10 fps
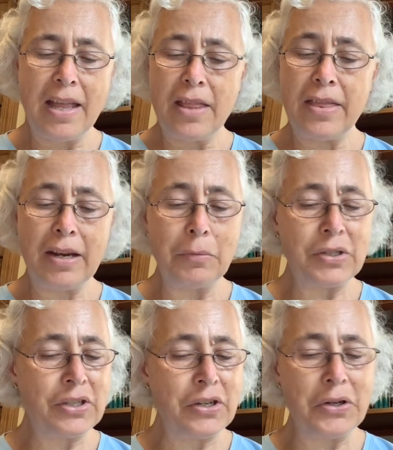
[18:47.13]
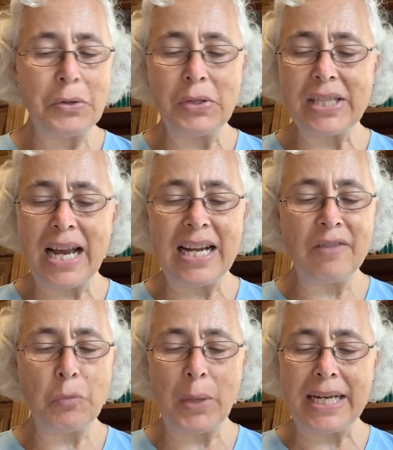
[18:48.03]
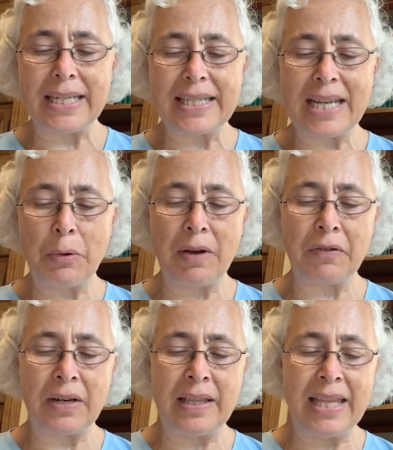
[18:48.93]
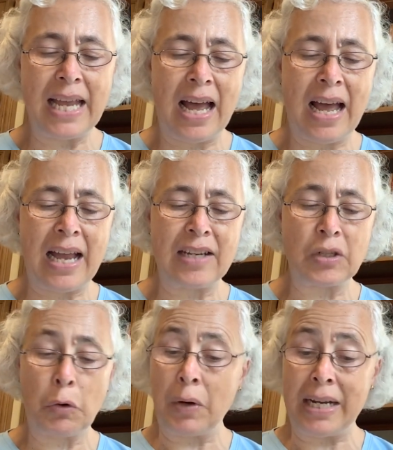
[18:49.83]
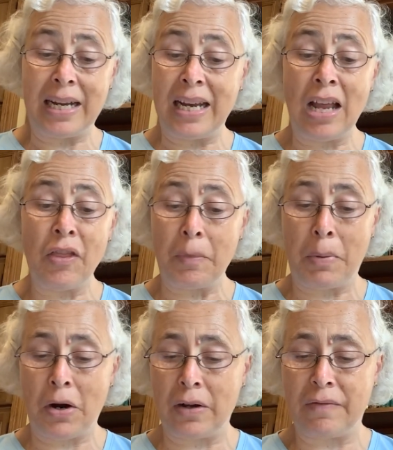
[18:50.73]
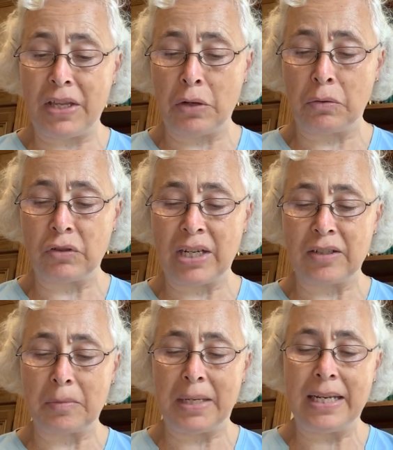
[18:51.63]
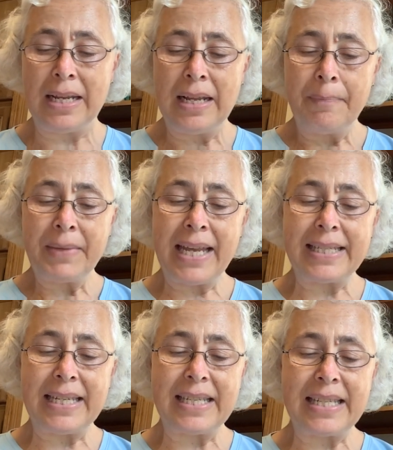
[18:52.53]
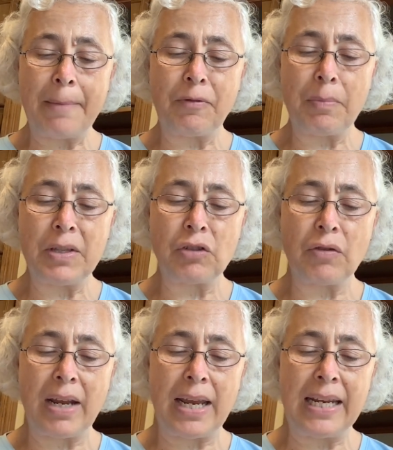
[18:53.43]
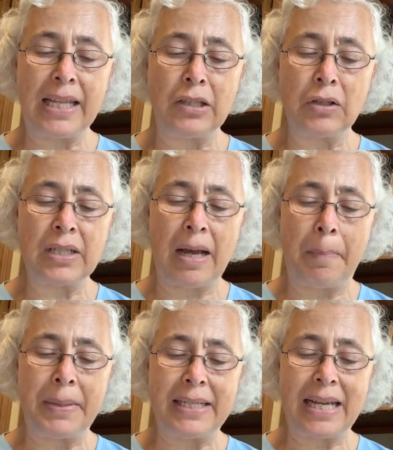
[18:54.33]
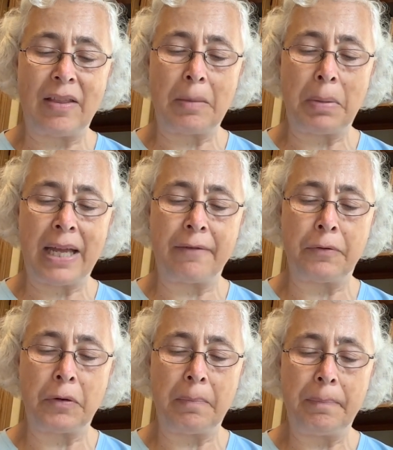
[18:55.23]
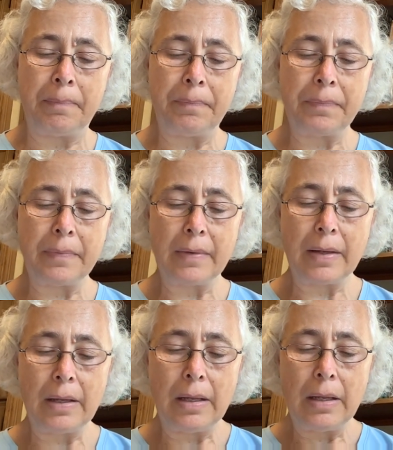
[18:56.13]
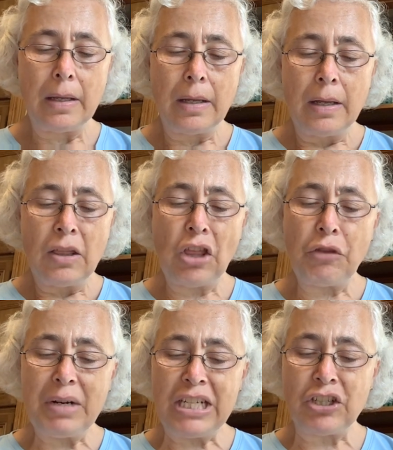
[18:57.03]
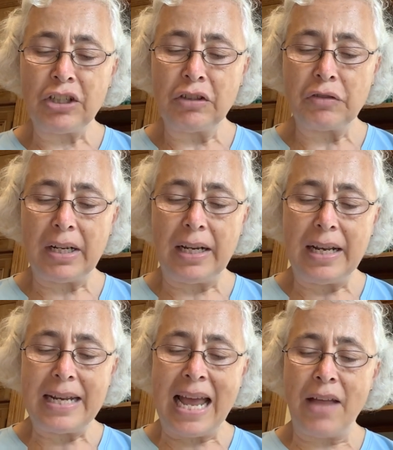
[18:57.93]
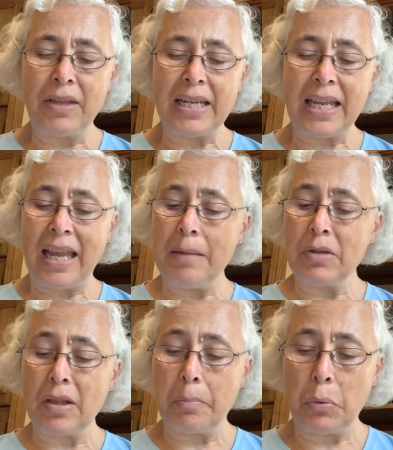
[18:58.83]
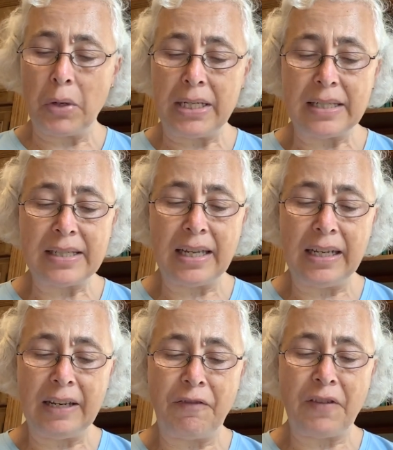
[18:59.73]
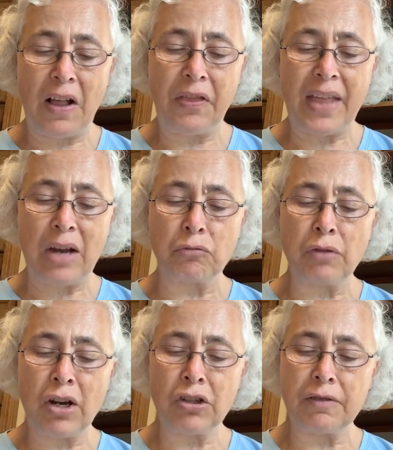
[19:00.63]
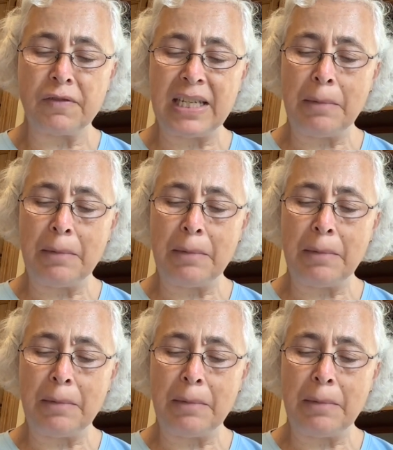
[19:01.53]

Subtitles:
There was no sign of weakness, however, in the eyes or in any other part of the old gentleman as he stepped from the train and looked up and down the platform. The three children, now that it came to the point, suddenly felt that rush of deep